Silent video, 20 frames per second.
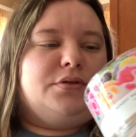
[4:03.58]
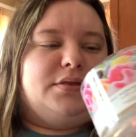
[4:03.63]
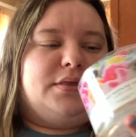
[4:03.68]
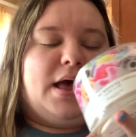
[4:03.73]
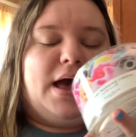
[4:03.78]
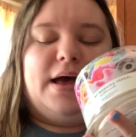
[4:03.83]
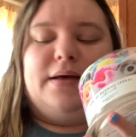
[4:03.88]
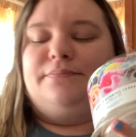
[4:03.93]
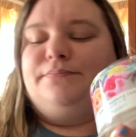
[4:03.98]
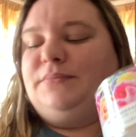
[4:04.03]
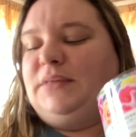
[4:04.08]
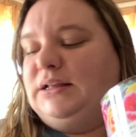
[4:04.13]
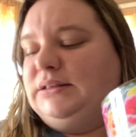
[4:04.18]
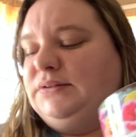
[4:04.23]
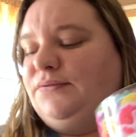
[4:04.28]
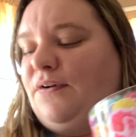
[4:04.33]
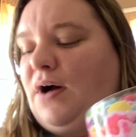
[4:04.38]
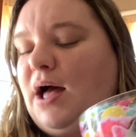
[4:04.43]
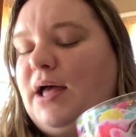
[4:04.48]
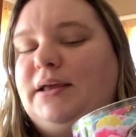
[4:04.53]
than that,
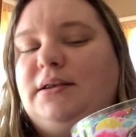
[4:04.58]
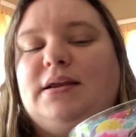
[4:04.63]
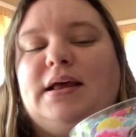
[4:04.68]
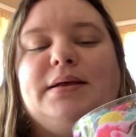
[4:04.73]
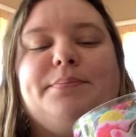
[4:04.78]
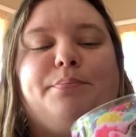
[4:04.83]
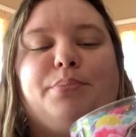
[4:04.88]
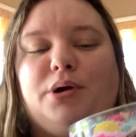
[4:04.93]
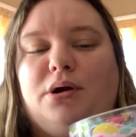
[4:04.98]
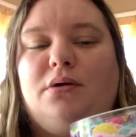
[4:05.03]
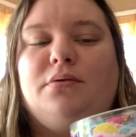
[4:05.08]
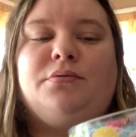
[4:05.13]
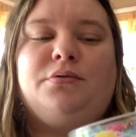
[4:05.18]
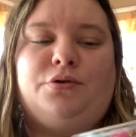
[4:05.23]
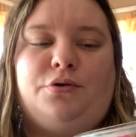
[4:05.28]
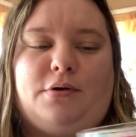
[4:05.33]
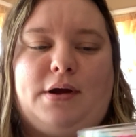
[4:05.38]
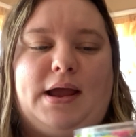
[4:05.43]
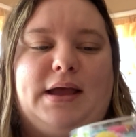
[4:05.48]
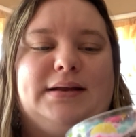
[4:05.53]
it's fine. It burned
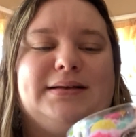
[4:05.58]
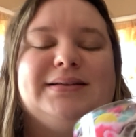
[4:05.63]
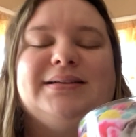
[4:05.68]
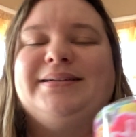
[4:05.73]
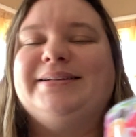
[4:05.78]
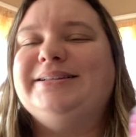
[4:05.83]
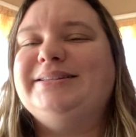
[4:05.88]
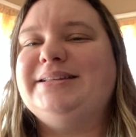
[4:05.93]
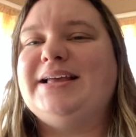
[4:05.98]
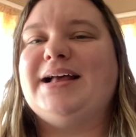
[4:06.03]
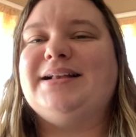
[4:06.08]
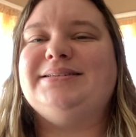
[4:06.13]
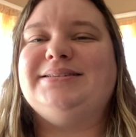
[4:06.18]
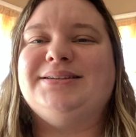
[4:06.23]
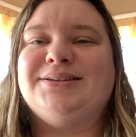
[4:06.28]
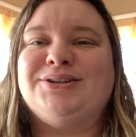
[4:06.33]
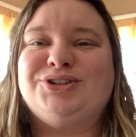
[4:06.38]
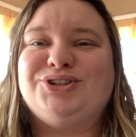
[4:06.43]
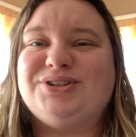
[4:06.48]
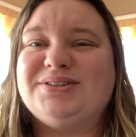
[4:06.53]
great.
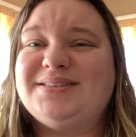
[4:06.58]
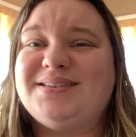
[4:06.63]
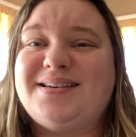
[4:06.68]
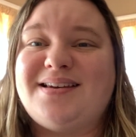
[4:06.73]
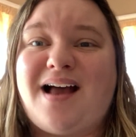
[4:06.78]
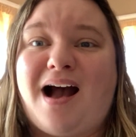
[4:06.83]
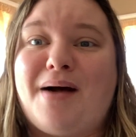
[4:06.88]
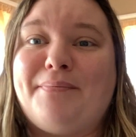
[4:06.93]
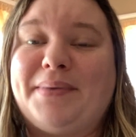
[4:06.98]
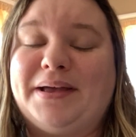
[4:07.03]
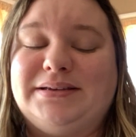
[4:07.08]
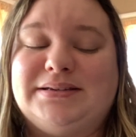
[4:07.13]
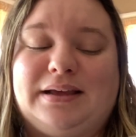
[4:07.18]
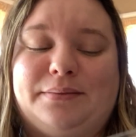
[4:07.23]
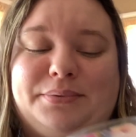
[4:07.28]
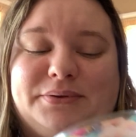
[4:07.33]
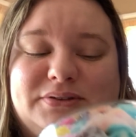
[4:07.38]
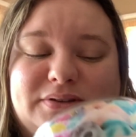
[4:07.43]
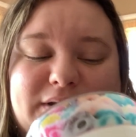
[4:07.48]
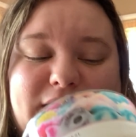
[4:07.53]
Scent, just not my
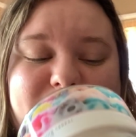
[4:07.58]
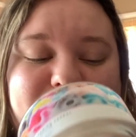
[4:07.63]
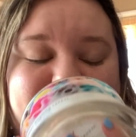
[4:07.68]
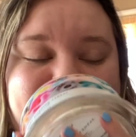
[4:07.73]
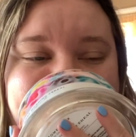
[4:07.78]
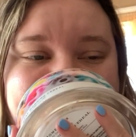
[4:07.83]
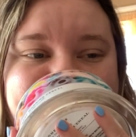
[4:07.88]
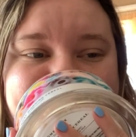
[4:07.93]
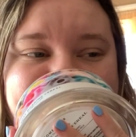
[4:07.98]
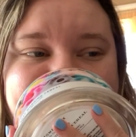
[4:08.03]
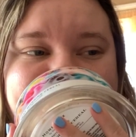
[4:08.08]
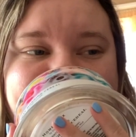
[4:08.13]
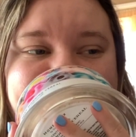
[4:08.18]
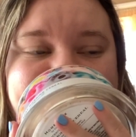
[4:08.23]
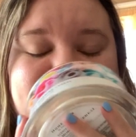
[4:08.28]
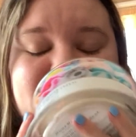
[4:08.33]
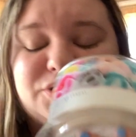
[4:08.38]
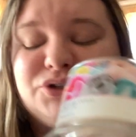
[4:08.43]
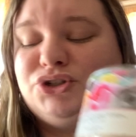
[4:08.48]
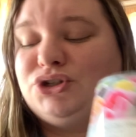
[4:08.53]
type of scent.
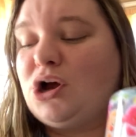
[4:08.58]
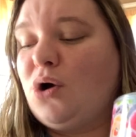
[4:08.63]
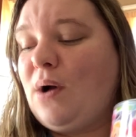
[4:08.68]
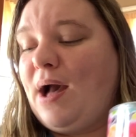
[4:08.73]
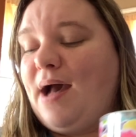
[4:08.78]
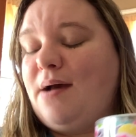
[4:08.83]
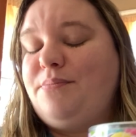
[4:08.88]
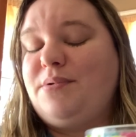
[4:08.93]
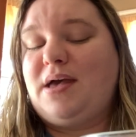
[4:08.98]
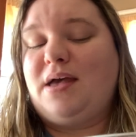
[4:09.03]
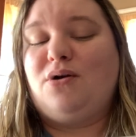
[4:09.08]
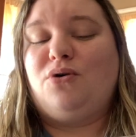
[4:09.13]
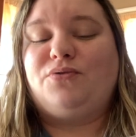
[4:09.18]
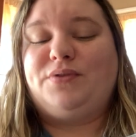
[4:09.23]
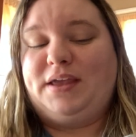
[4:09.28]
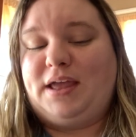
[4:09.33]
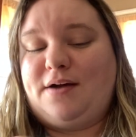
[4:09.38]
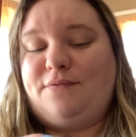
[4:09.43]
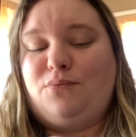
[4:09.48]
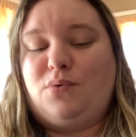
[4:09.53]
So happy I
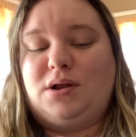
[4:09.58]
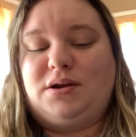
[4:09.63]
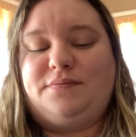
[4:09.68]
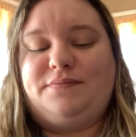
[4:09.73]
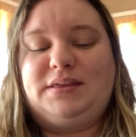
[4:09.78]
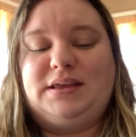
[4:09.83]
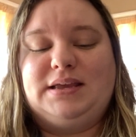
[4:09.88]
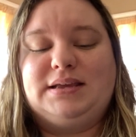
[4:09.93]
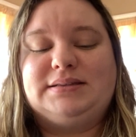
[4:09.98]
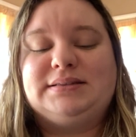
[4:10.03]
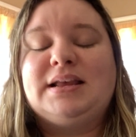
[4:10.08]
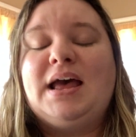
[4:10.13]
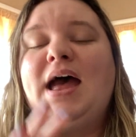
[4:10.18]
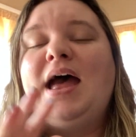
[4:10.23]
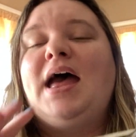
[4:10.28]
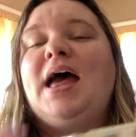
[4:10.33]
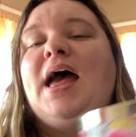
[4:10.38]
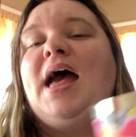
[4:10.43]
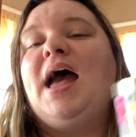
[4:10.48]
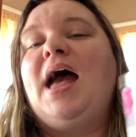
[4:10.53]
only have one of these.
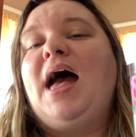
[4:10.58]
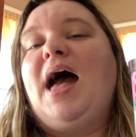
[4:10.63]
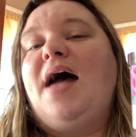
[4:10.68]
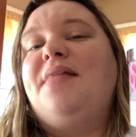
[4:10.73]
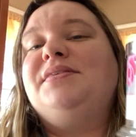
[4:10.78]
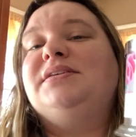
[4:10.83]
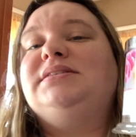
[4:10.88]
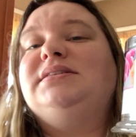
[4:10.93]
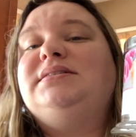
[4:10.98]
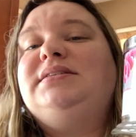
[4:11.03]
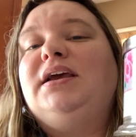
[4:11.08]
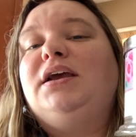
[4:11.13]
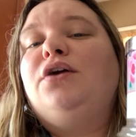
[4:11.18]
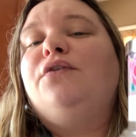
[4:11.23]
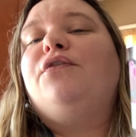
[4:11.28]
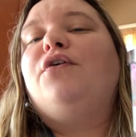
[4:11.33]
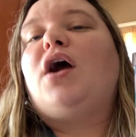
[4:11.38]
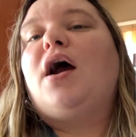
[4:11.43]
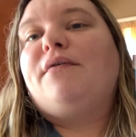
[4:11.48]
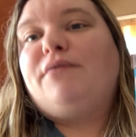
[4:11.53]
And this is taking
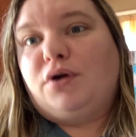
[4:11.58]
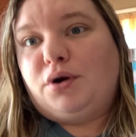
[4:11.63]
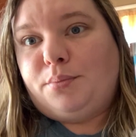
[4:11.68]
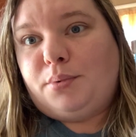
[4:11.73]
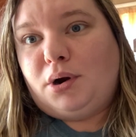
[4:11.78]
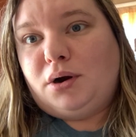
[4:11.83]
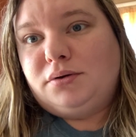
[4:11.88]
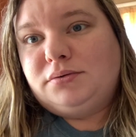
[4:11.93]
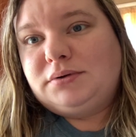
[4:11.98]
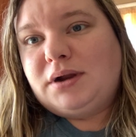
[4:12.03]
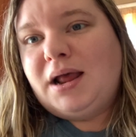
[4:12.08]
forever to burn.